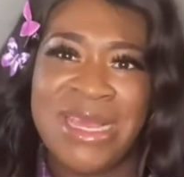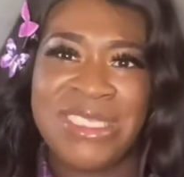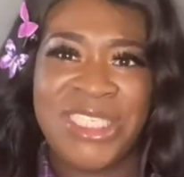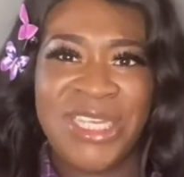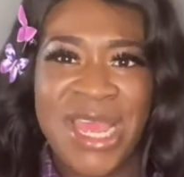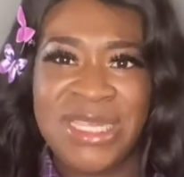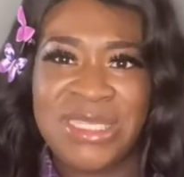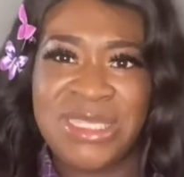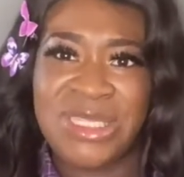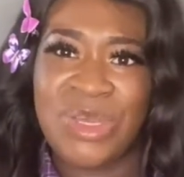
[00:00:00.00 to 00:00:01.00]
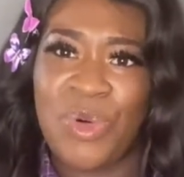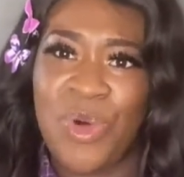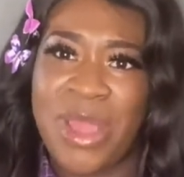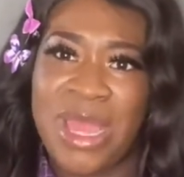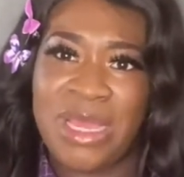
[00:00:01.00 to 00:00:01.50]
sheds
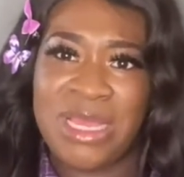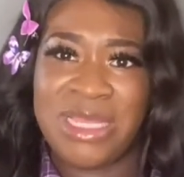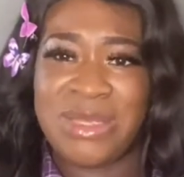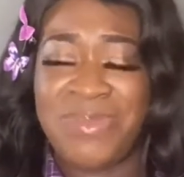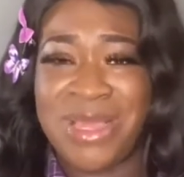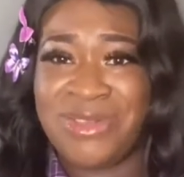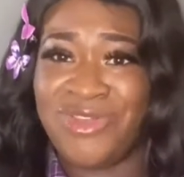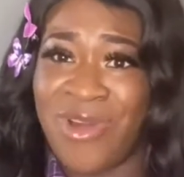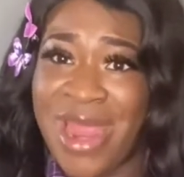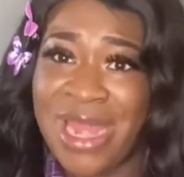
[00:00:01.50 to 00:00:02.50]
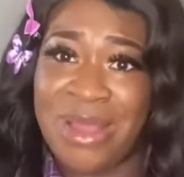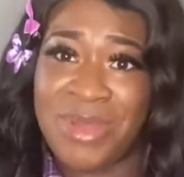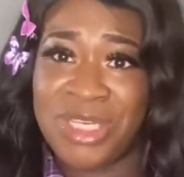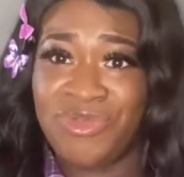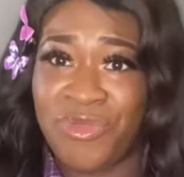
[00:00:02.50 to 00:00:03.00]
or it's a bit dry, a
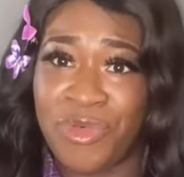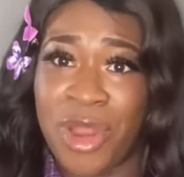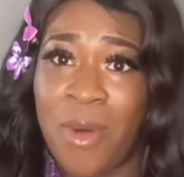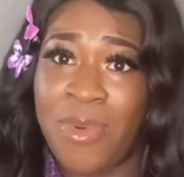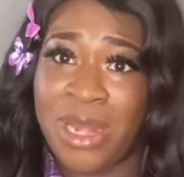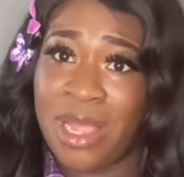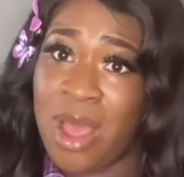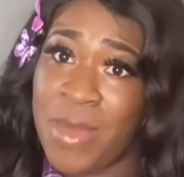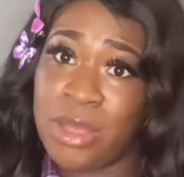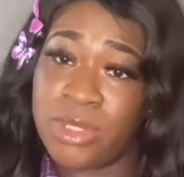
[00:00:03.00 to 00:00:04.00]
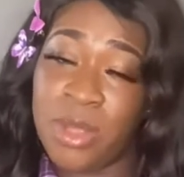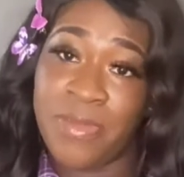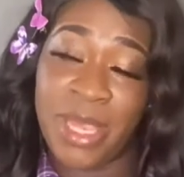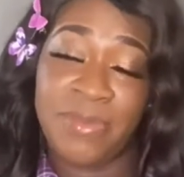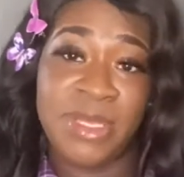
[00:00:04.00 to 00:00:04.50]
bit shriveled up when they come out, some
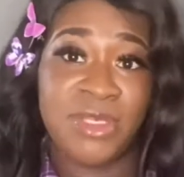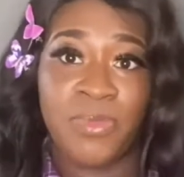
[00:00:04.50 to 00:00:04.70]
babies.